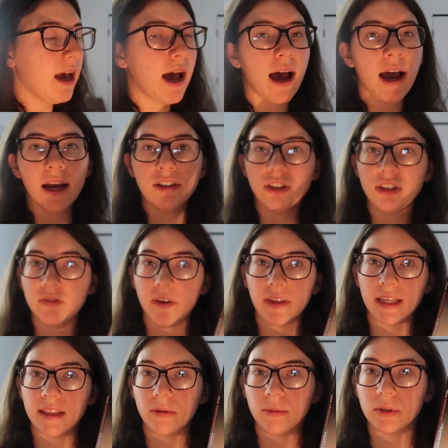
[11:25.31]
I just felt
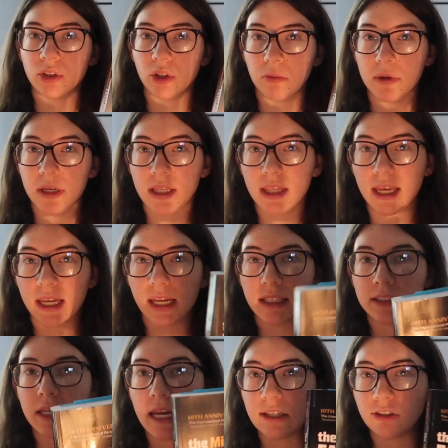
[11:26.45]
like there were so many like
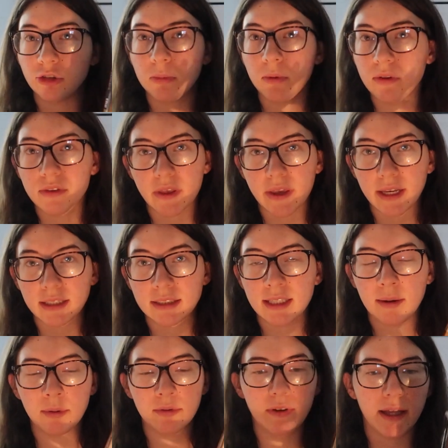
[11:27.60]
tangible things
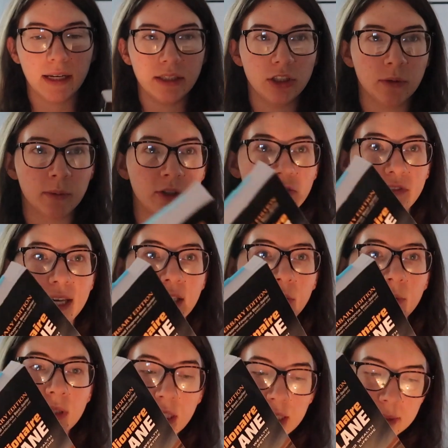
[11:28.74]
that provided so much
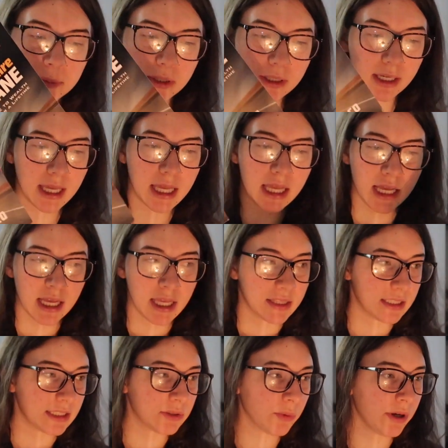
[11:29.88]
value in this book.
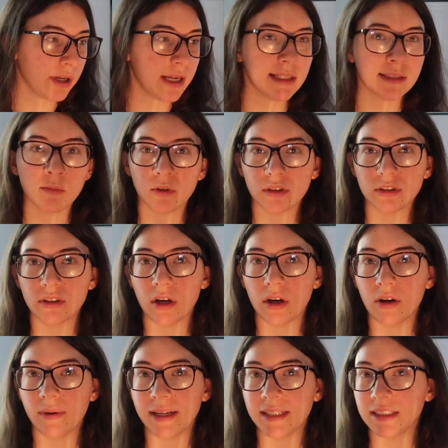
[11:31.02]
This one is more
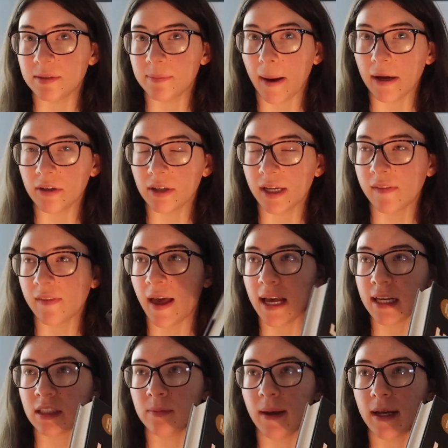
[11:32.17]
so inspiring in that
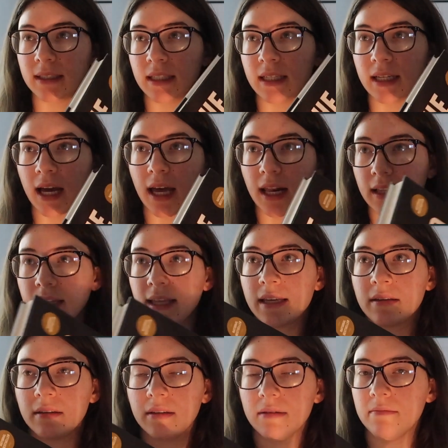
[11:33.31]
aspect, and it kind of
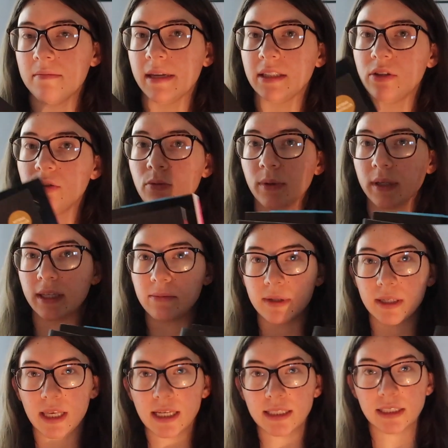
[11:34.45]
like makes you really
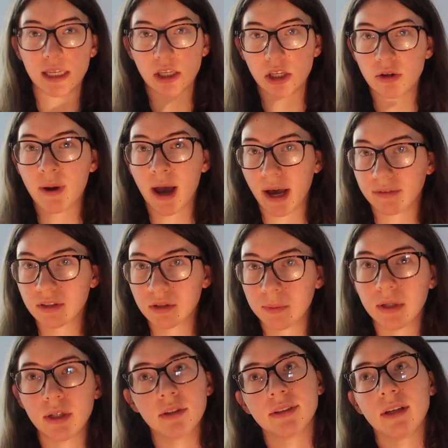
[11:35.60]
realize like you have to
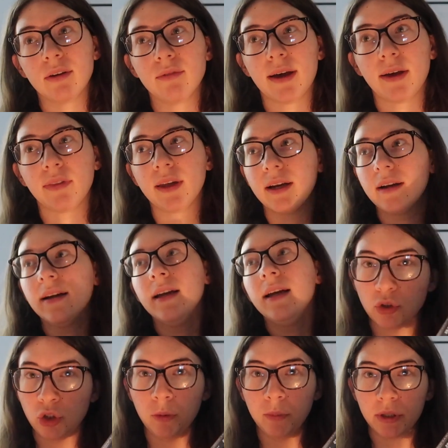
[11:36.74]
put yourself out there.
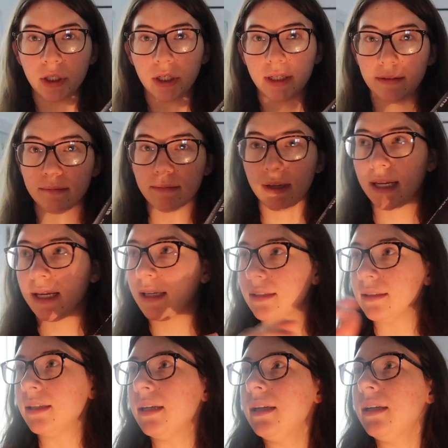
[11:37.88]
Super good. And